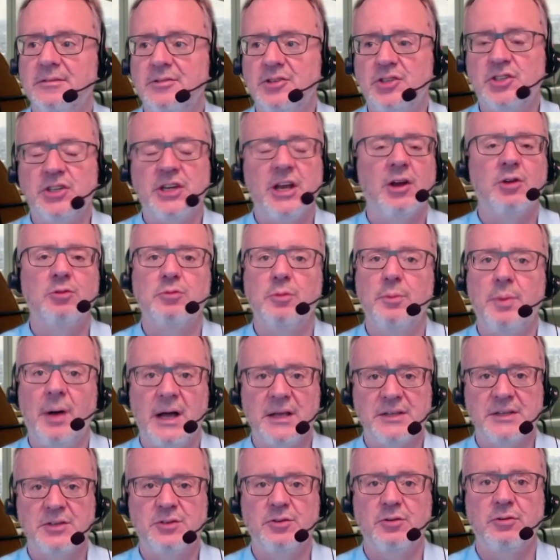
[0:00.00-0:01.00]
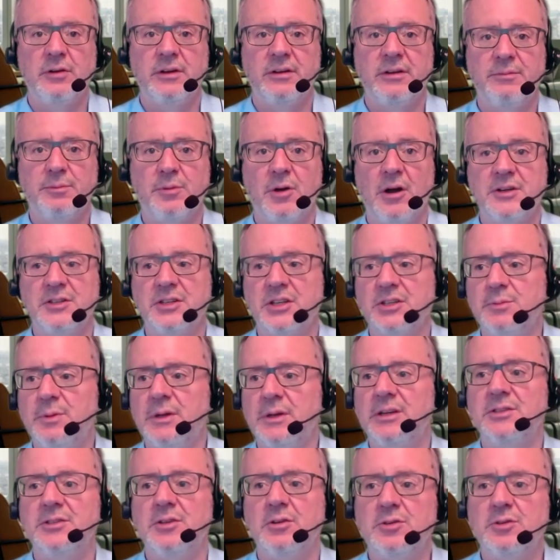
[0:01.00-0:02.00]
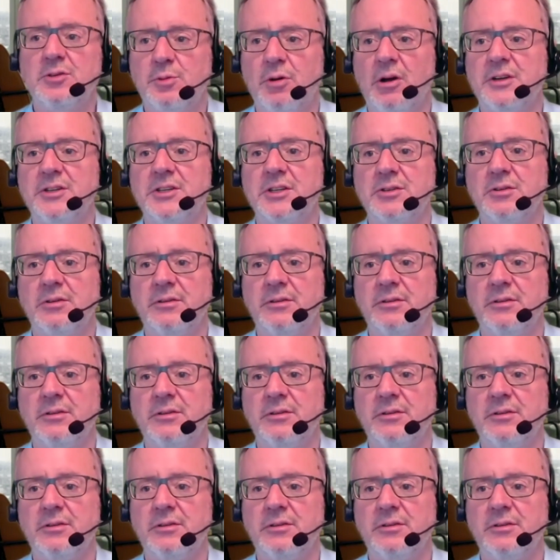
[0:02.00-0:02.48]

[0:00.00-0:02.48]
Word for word: shared repository of projects because those projects